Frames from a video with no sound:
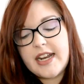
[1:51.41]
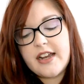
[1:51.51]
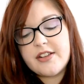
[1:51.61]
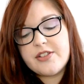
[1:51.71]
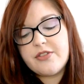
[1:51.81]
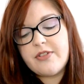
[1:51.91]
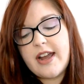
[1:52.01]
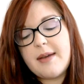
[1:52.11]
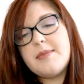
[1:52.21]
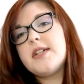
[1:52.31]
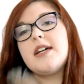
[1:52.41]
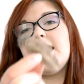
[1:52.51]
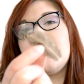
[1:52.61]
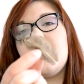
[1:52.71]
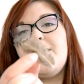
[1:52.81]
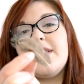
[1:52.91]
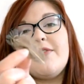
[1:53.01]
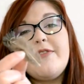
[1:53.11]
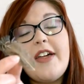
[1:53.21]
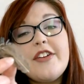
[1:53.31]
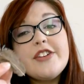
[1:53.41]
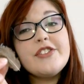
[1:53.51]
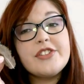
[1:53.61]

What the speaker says: I also grabbed a couple of feathers.